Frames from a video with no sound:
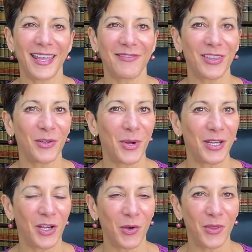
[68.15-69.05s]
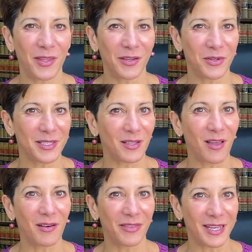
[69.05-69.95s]
even though I know that there is a
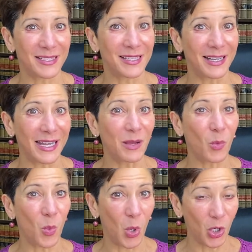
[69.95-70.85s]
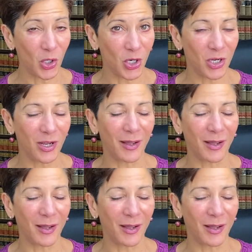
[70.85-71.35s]
lot of things that need work,